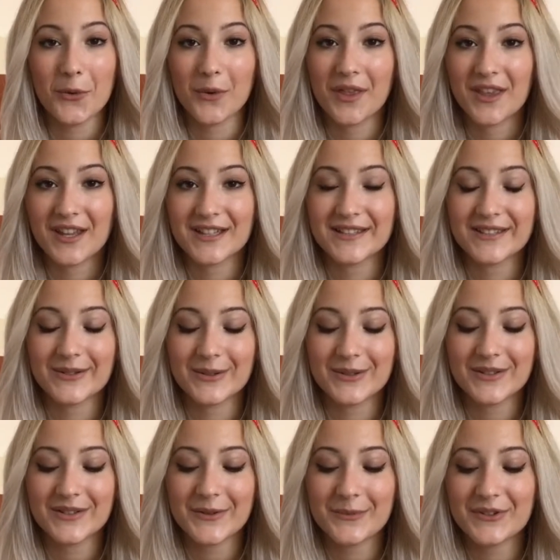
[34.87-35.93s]
with this. So
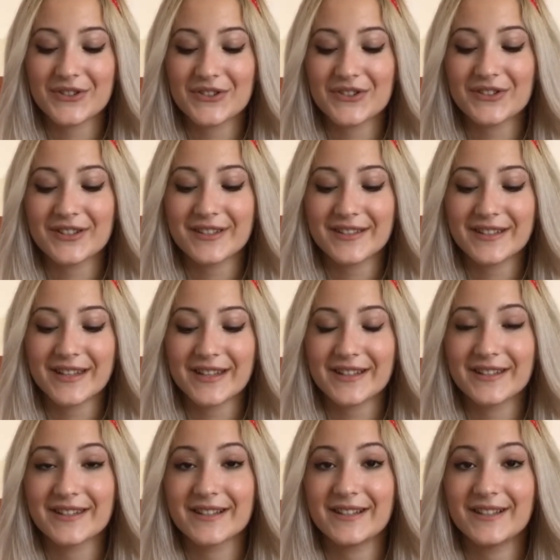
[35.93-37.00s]
also be sure to
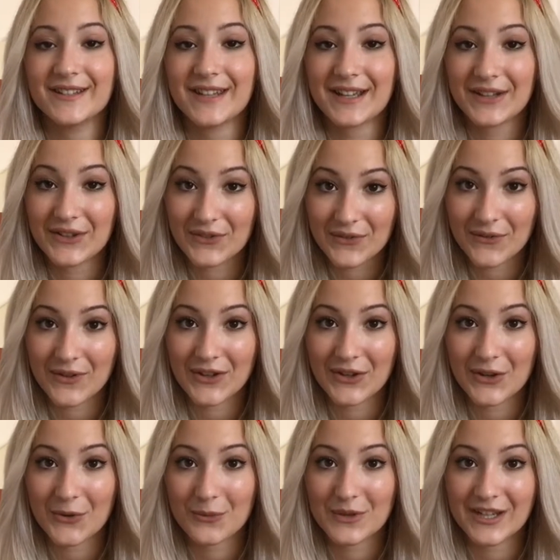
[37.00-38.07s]
stay till the end of the
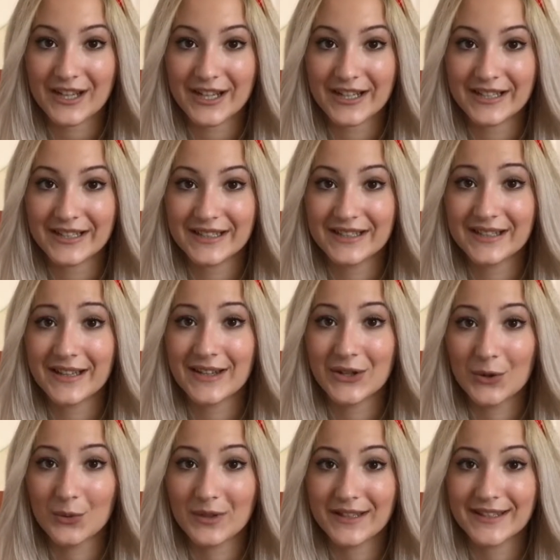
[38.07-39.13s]
video because
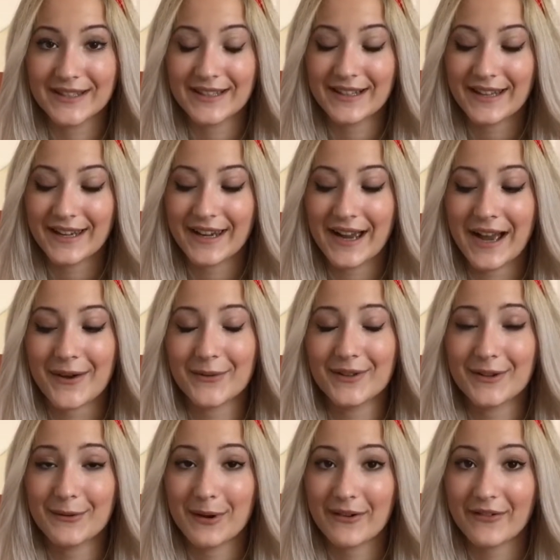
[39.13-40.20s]
you will see like how
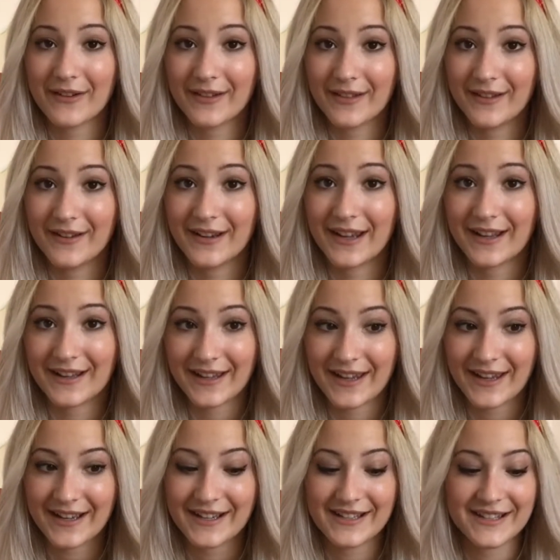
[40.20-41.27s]
the graphic look at the
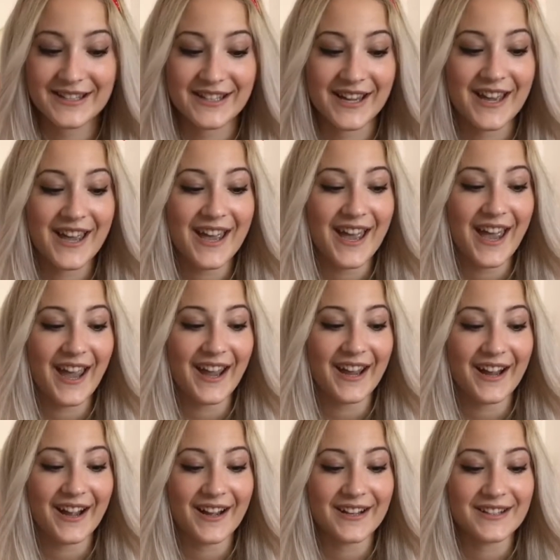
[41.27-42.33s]
end.
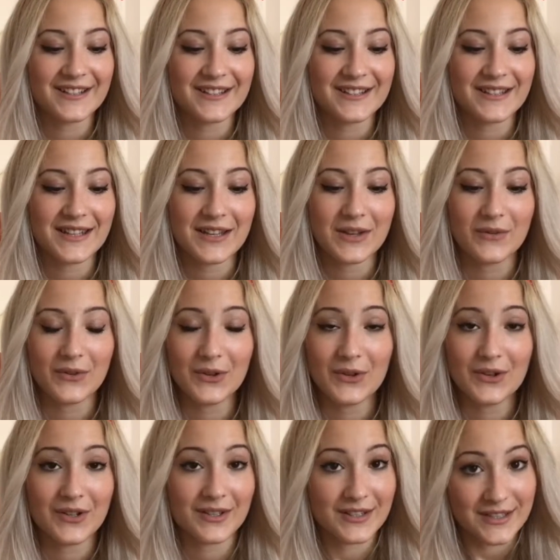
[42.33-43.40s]
And if you
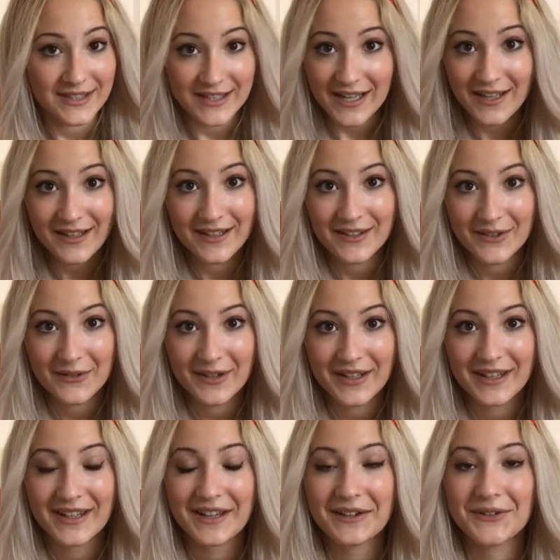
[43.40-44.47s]
couldn't tell it
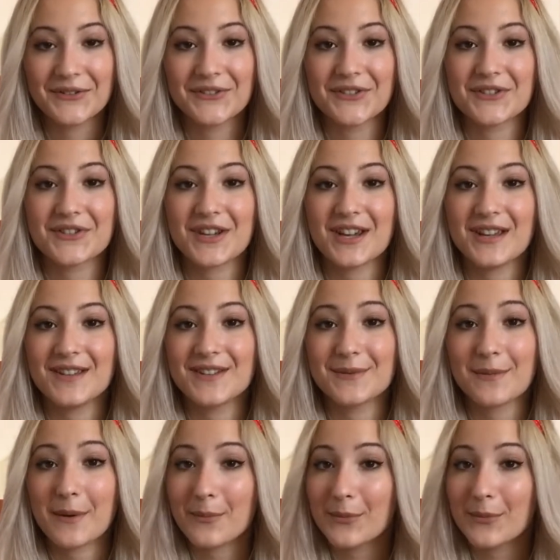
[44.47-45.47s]
already, I also changed my